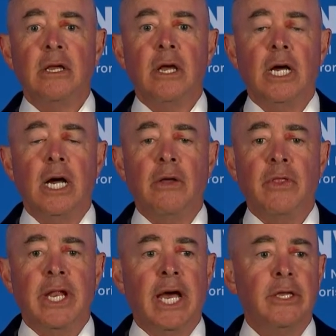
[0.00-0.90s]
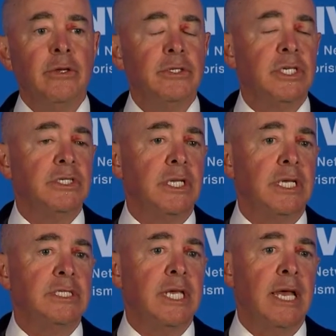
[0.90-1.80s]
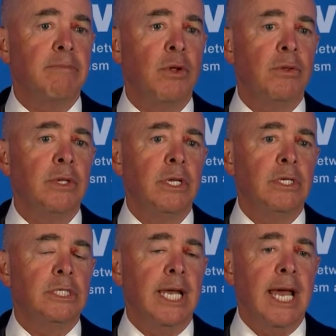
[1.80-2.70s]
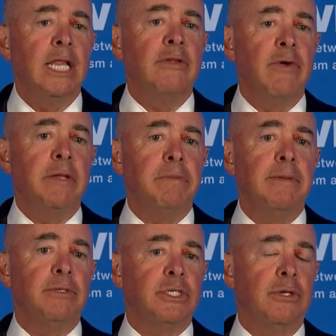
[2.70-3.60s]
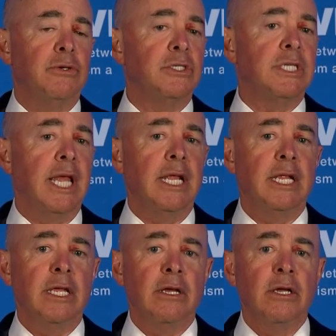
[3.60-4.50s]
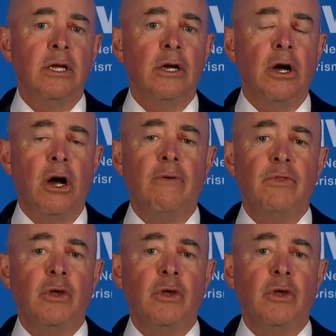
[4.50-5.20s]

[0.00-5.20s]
that I use as an example to elevate people's understanding of the